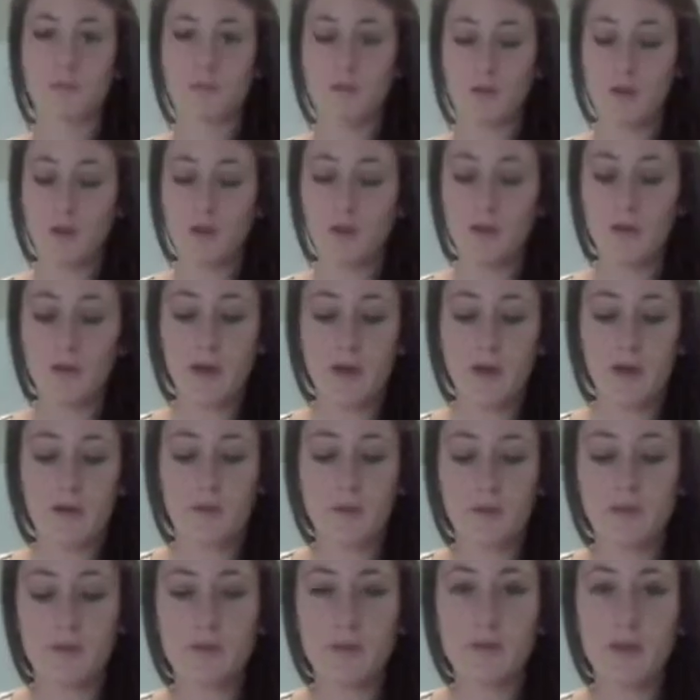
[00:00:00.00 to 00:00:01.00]
Okay,
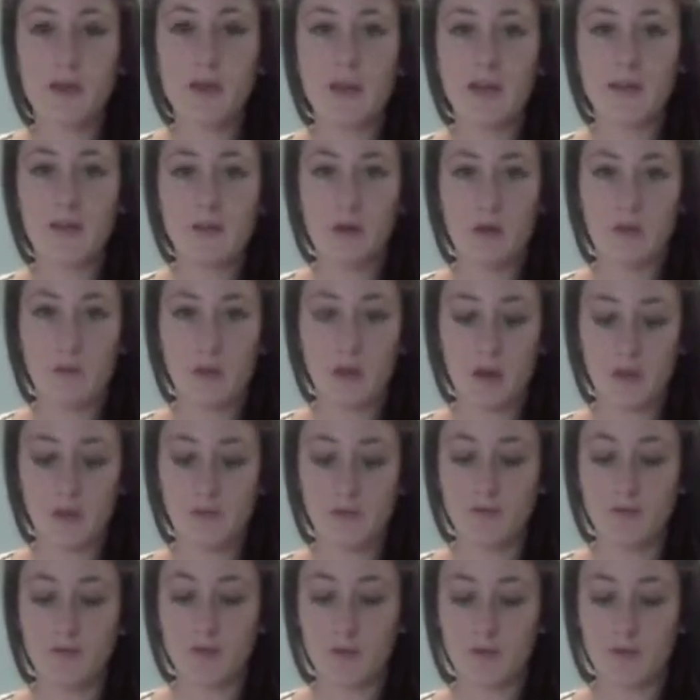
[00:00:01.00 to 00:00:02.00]
once we have our
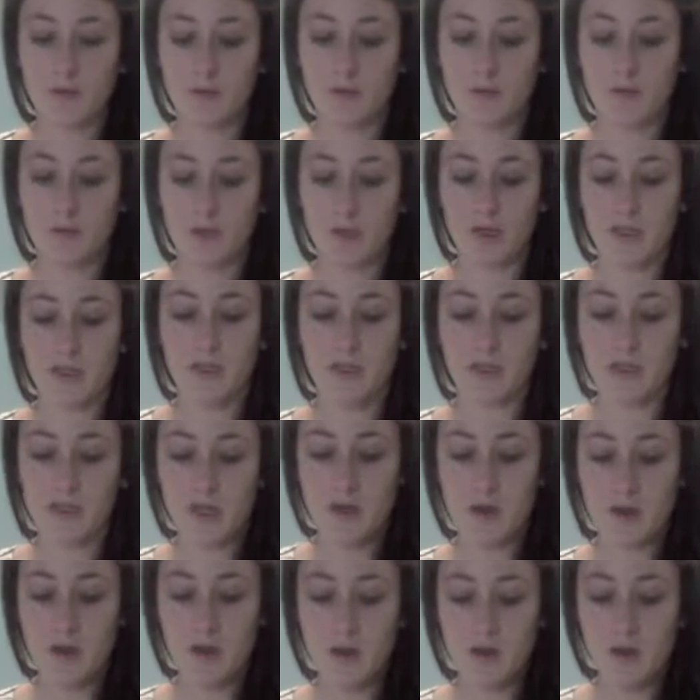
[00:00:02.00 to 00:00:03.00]
ball of dough, which
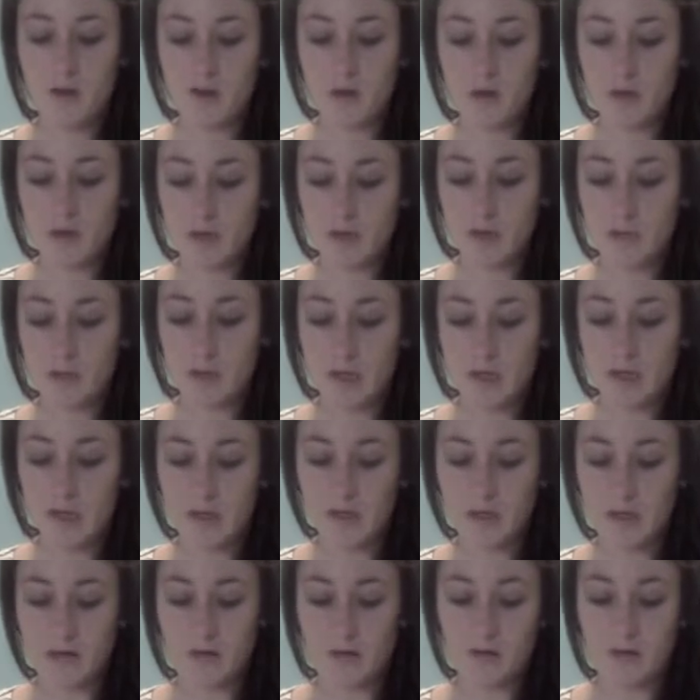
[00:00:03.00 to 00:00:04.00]
has
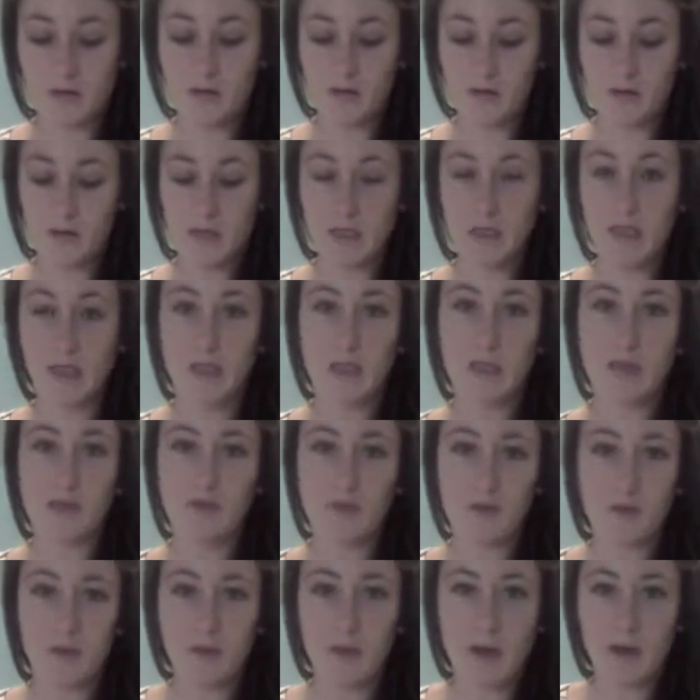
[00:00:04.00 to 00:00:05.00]
been kneaded
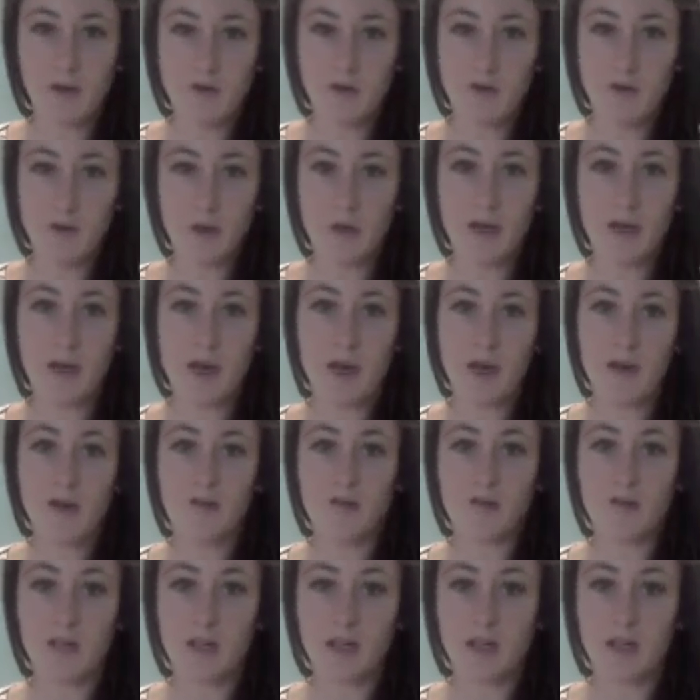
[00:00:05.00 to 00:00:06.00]
for about 4.5
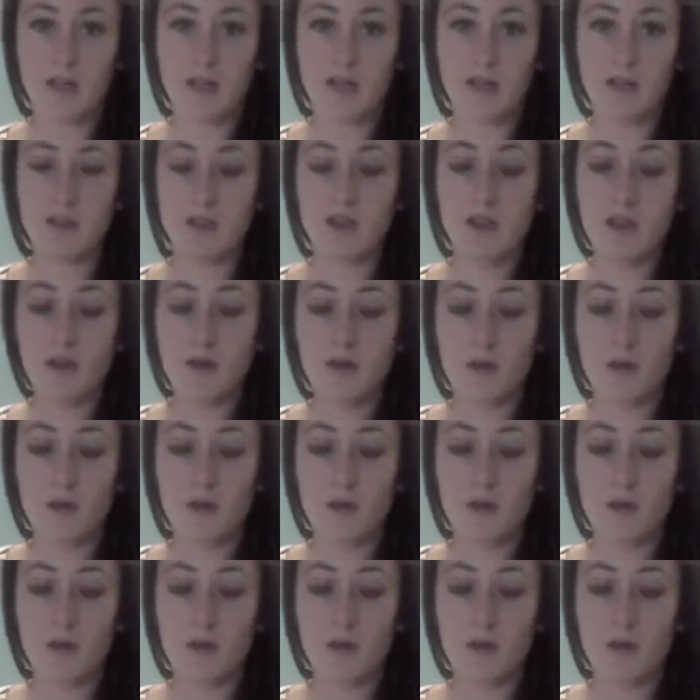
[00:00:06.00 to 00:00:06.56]
minutes,